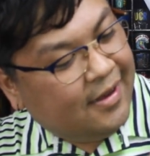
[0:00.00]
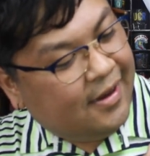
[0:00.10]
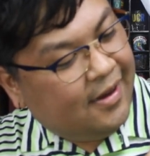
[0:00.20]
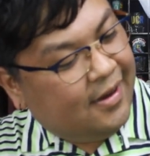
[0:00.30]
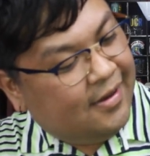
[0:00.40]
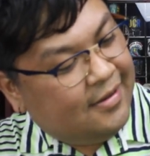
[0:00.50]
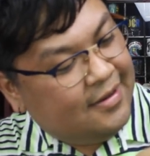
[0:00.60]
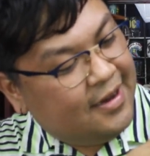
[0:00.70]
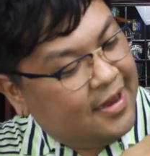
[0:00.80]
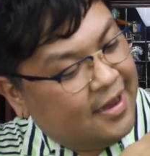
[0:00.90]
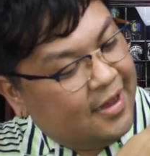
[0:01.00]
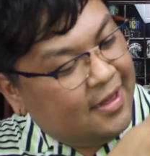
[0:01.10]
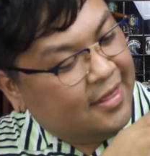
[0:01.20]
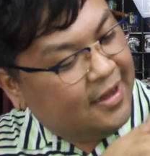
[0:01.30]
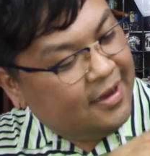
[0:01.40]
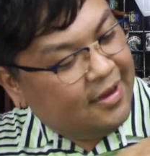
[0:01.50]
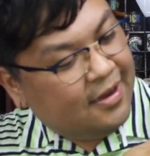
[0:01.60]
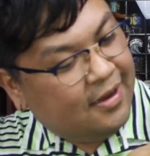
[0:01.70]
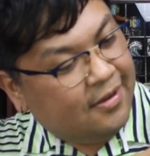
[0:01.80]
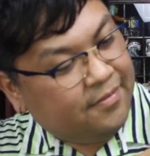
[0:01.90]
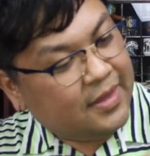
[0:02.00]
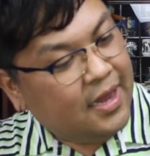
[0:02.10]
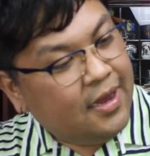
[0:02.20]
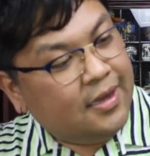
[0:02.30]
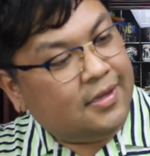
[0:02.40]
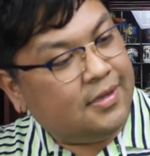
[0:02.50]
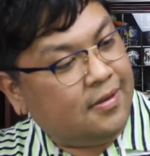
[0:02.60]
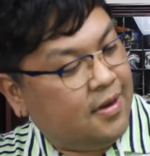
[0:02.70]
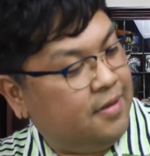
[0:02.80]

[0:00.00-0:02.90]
And yeah, I think so.